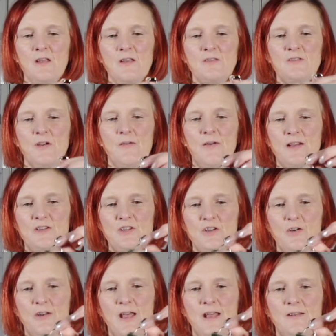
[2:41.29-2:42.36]
So I've actually
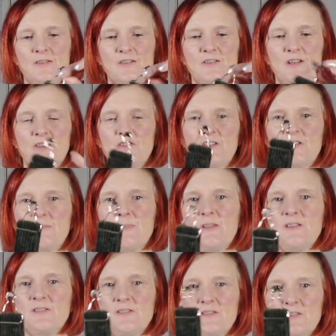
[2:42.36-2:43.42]
gone ahead and stitched this, but
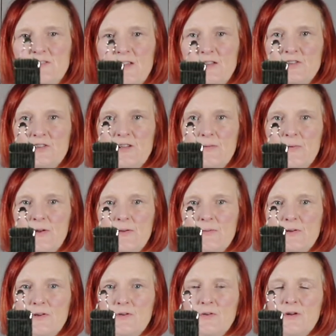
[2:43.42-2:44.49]
this is essentially what it
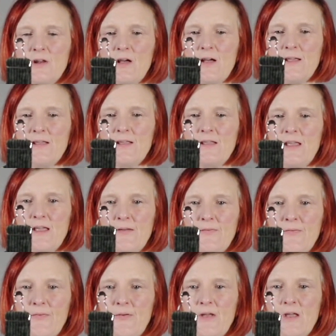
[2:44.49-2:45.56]
would look like
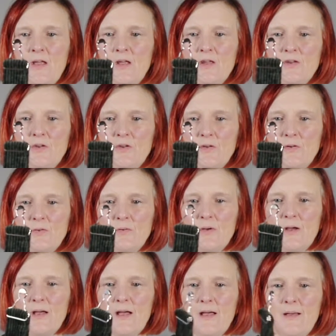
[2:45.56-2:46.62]
if you
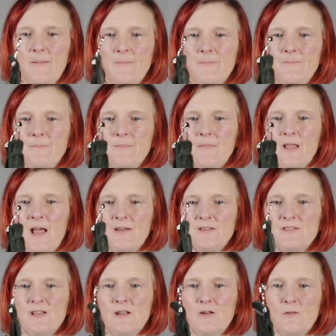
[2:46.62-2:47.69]
had a
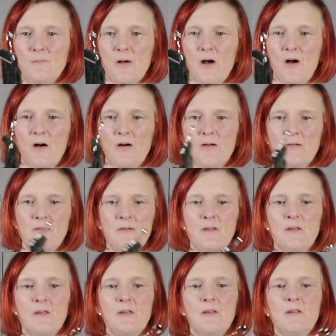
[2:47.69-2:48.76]
single bar
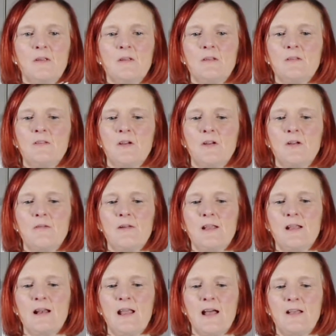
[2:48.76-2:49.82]
dungaree
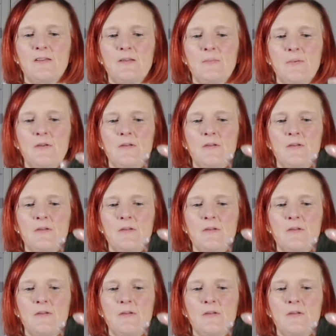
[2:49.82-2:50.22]
clasp.